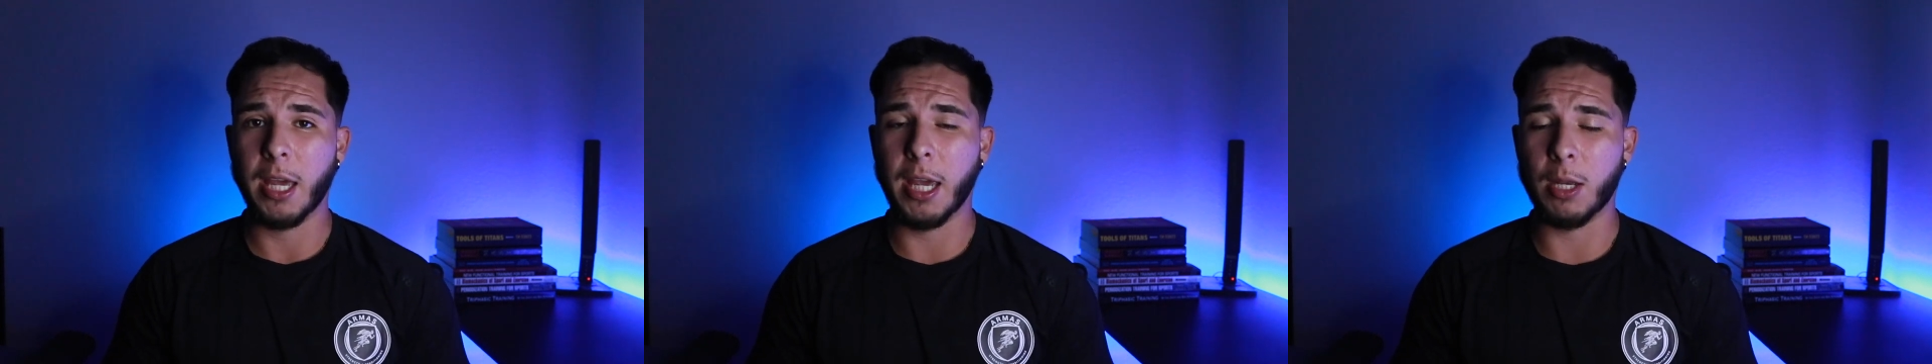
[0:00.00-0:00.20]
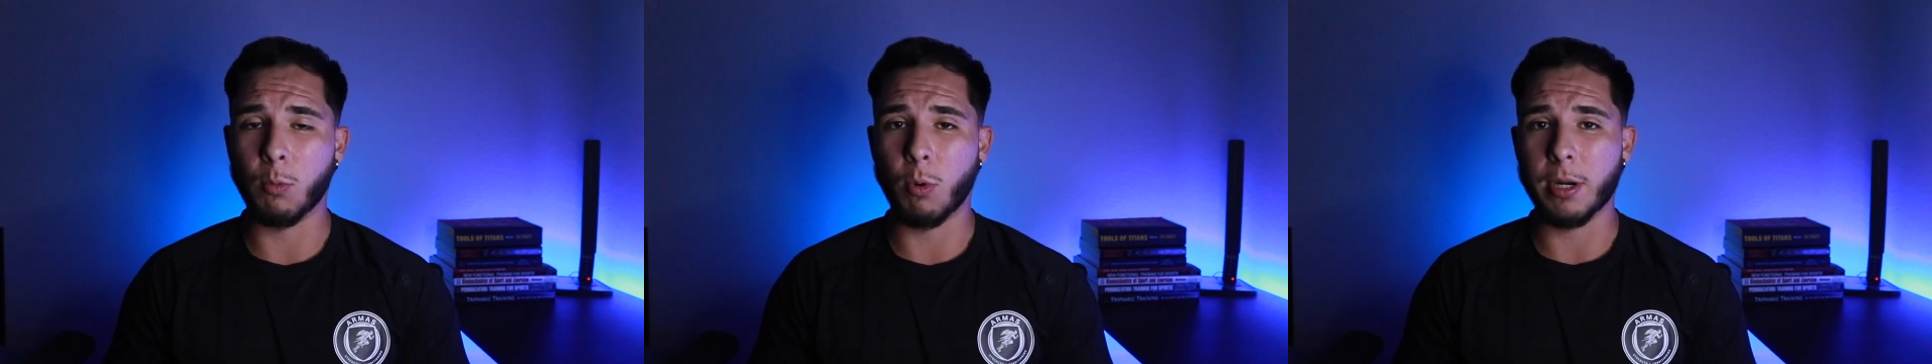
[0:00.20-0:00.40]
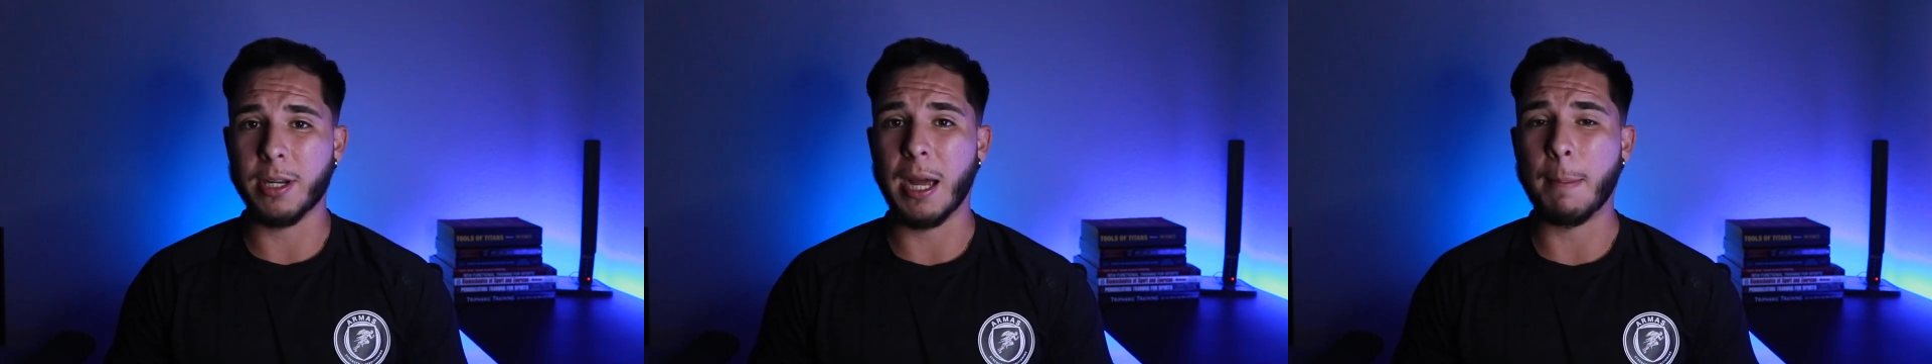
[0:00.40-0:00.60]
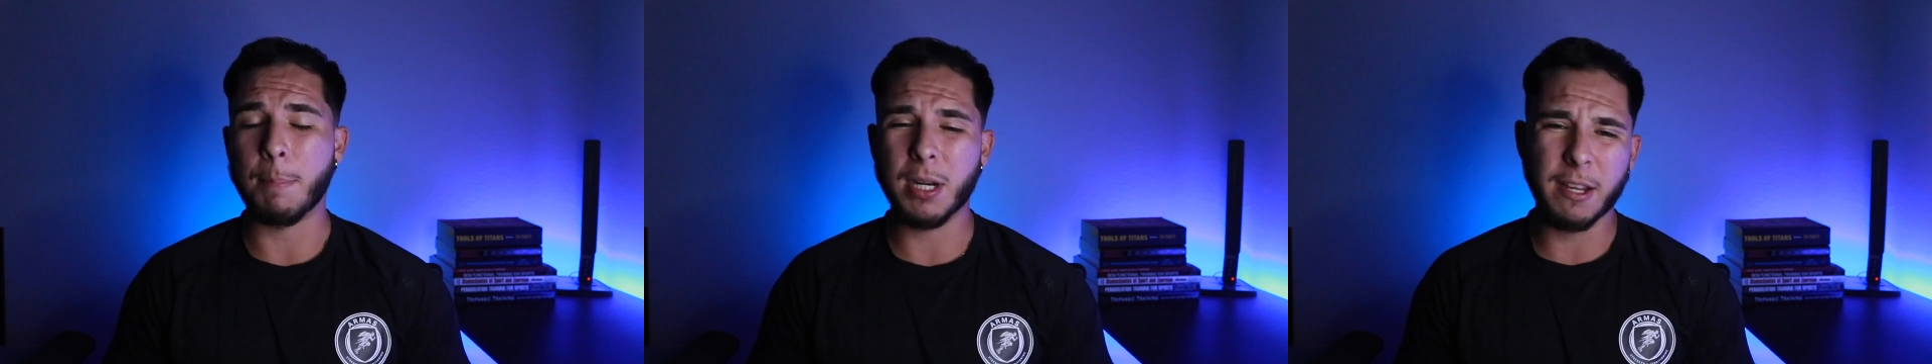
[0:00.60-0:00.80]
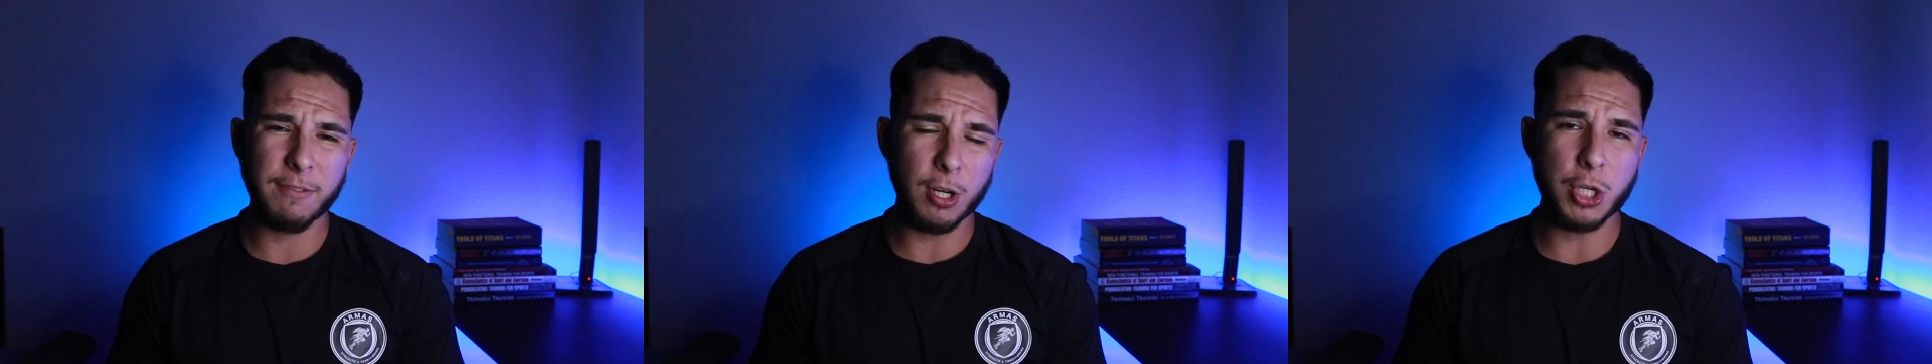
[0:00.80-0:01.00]
and whatnot
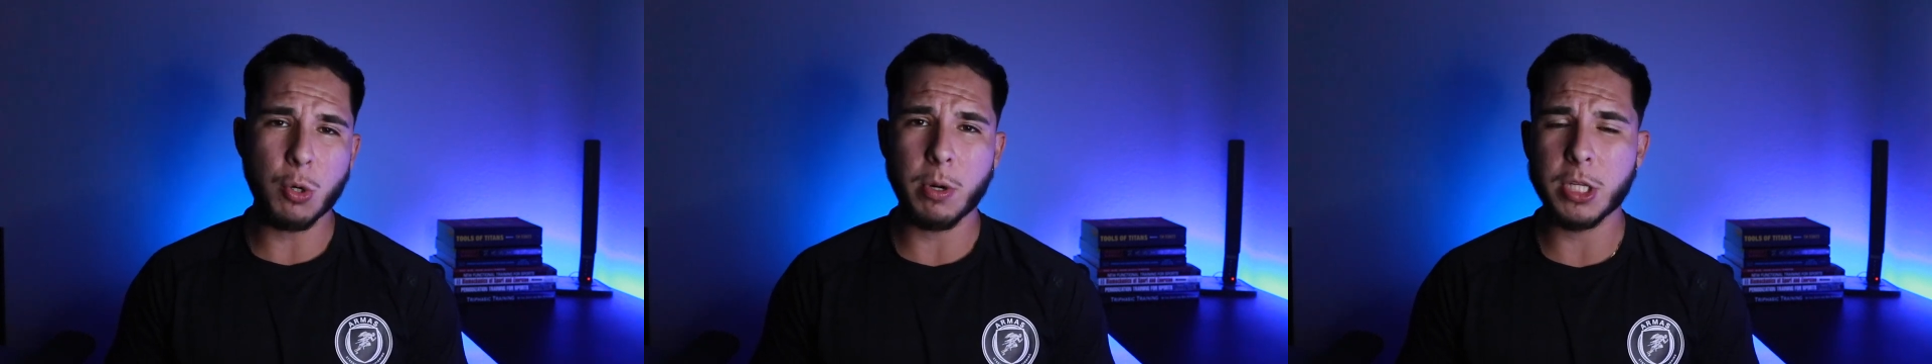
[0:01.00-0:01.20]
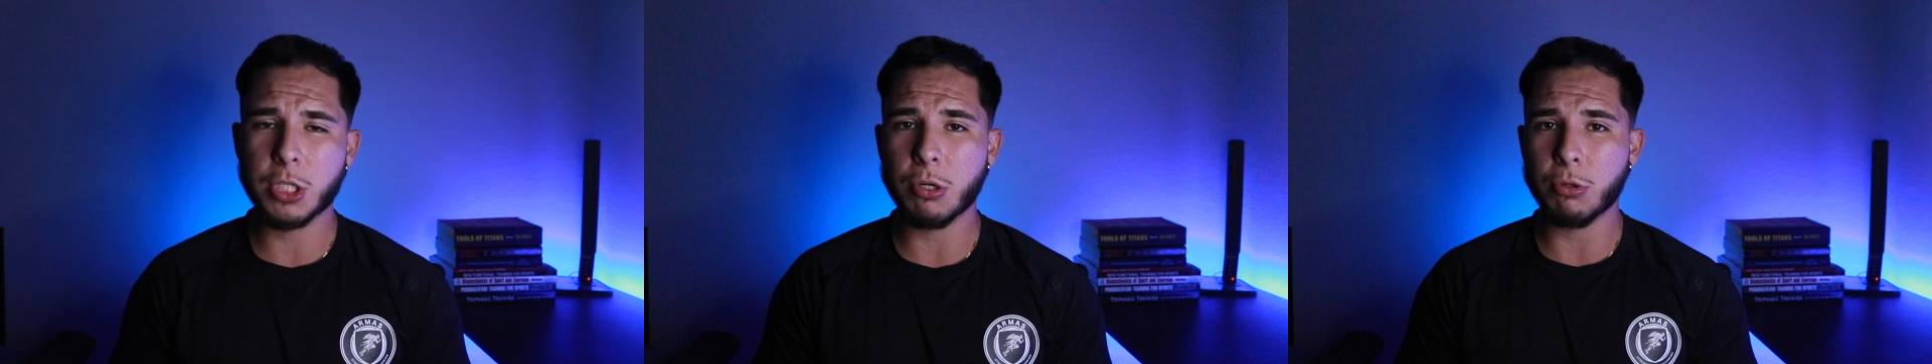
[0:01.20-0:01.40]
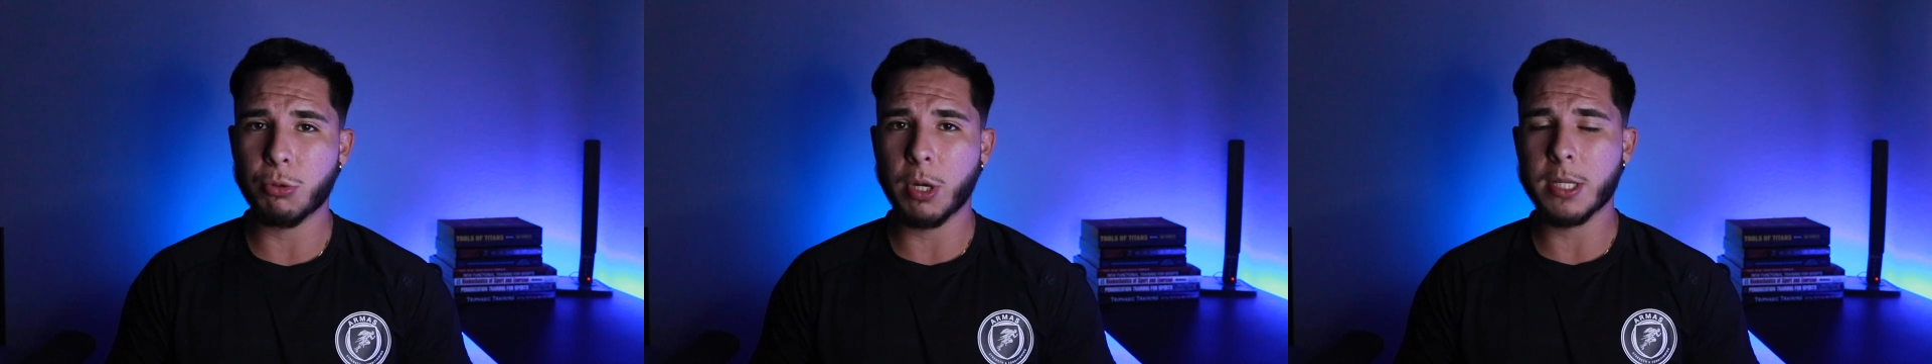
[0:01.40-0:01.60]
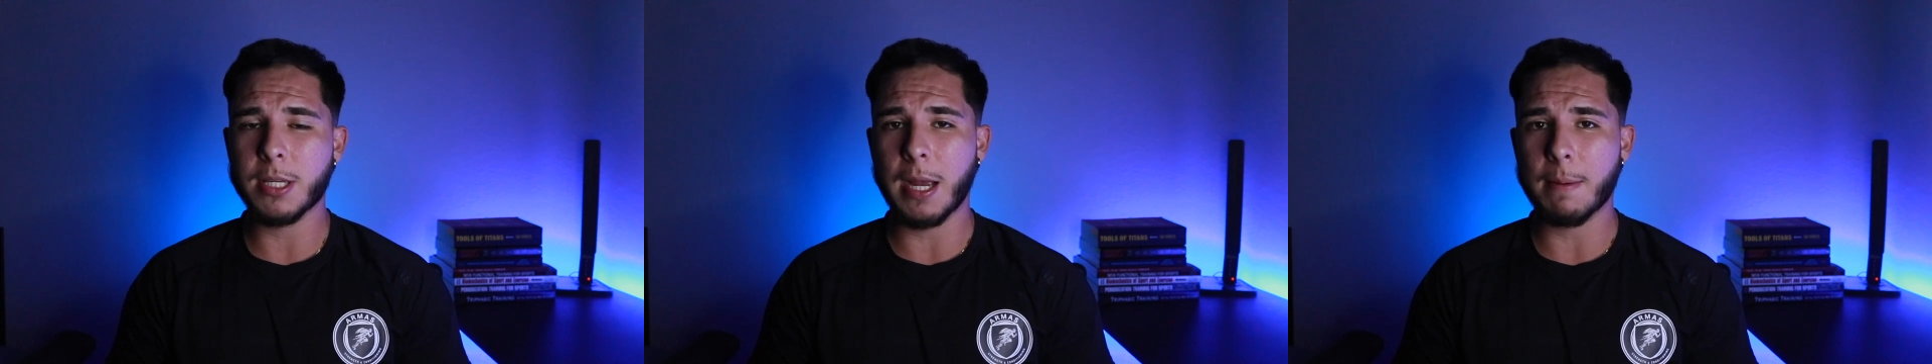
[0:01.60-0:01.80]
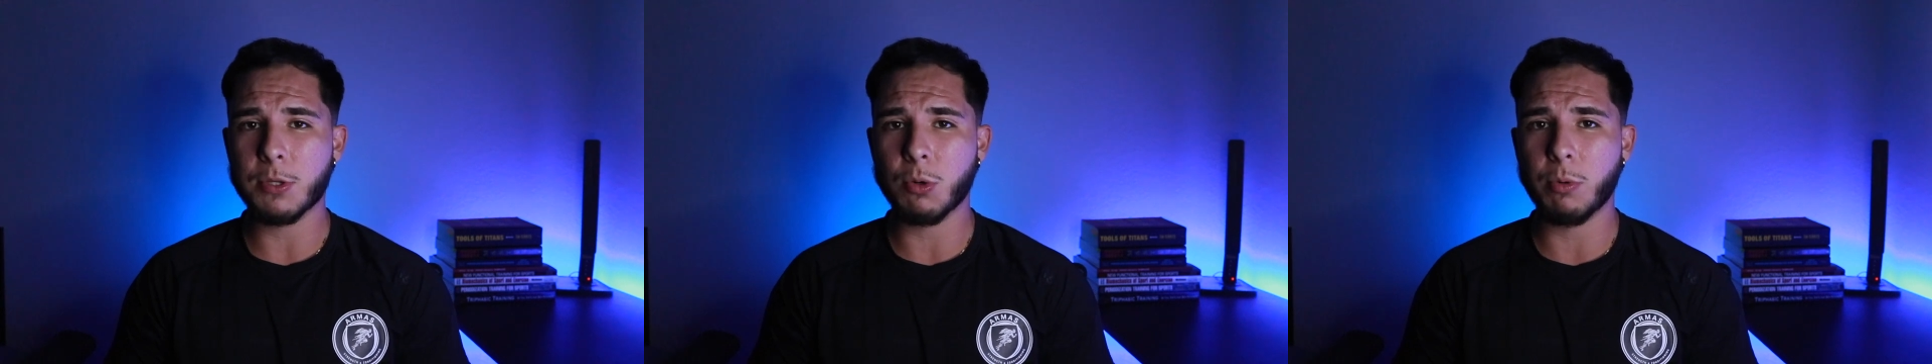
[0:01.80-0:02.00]
but if you're doing two three
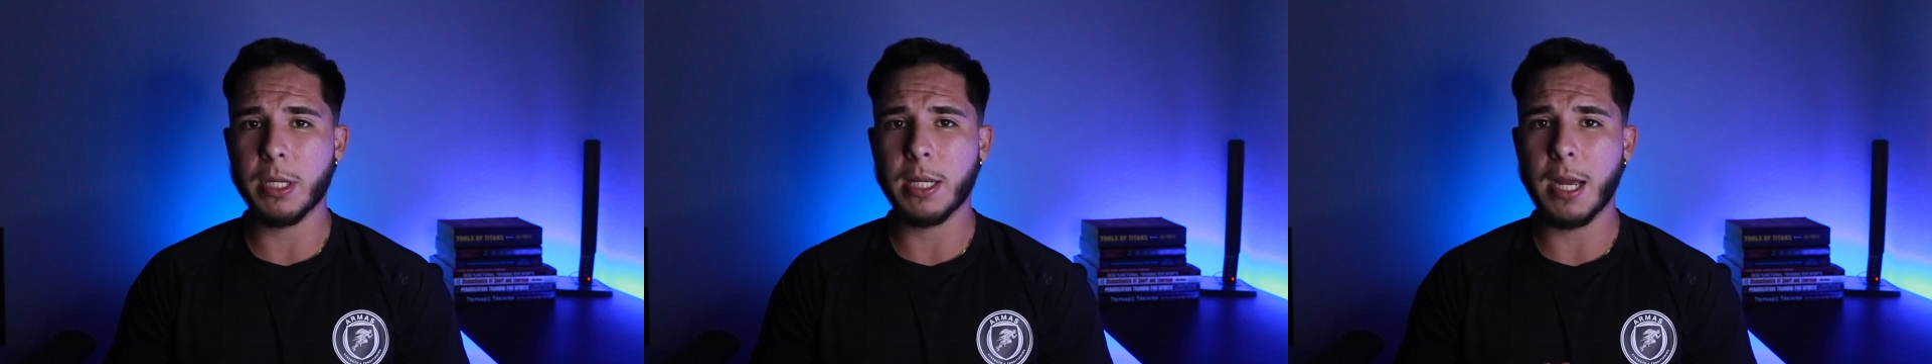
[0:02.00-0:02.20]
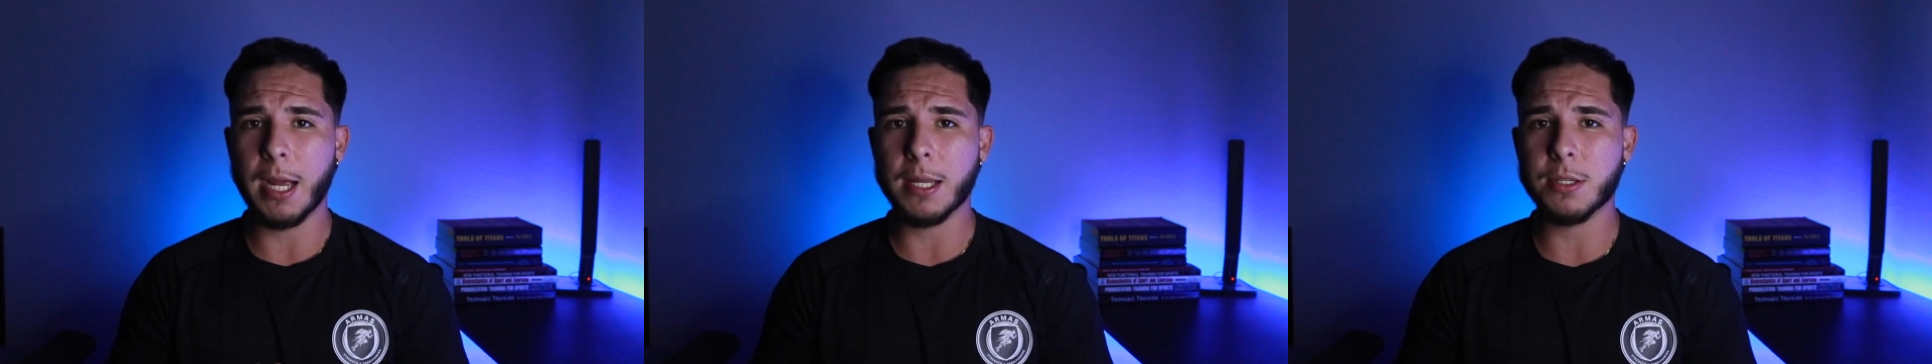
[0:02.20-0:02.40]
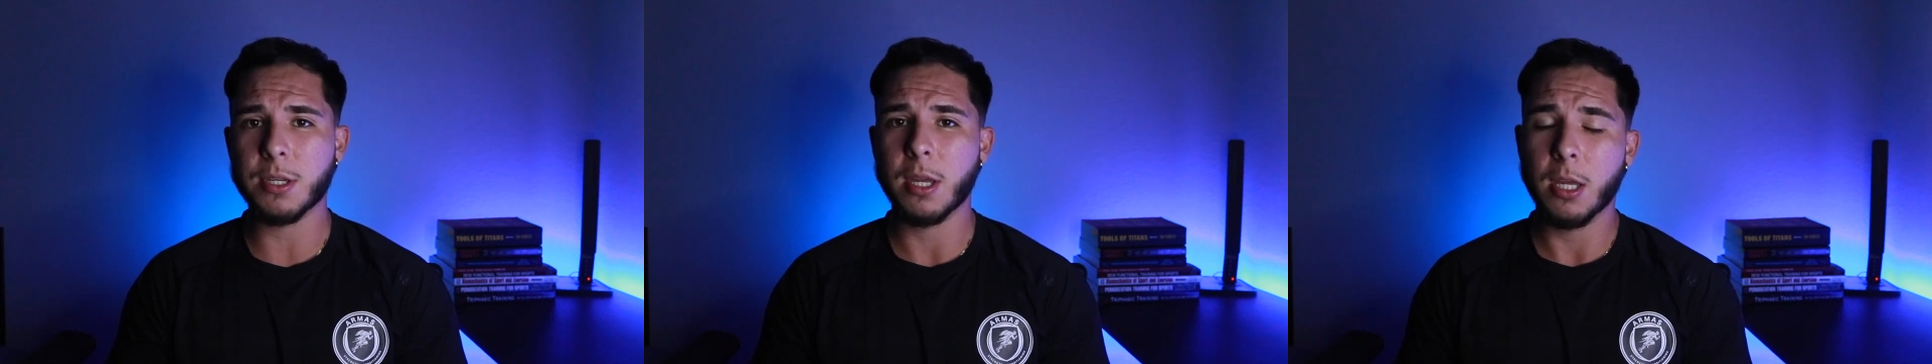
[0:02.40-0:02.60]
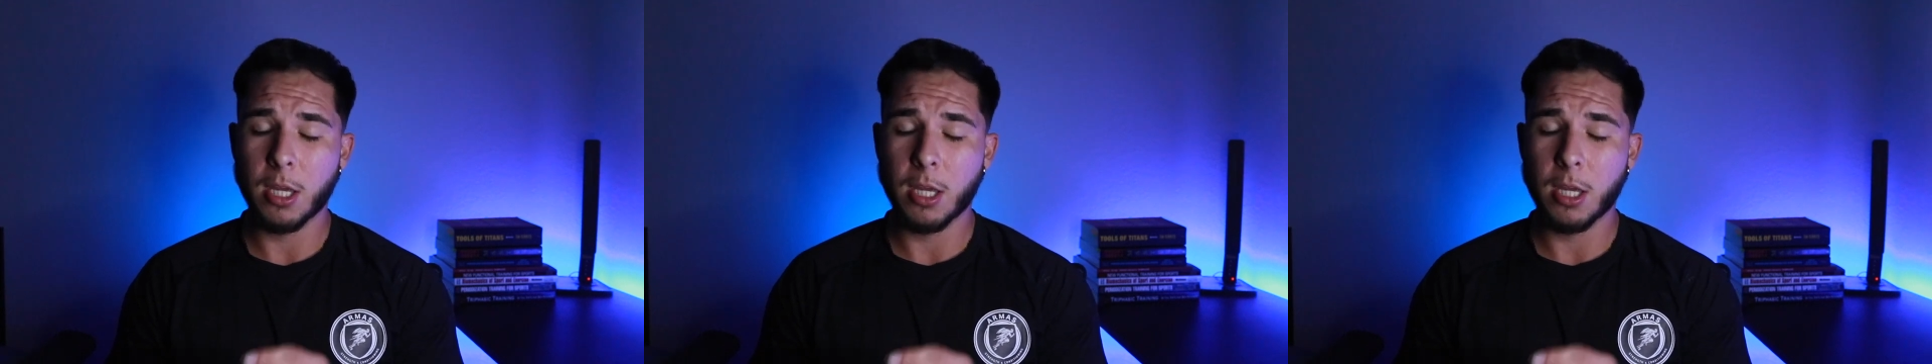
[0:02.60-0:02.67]
times a week guys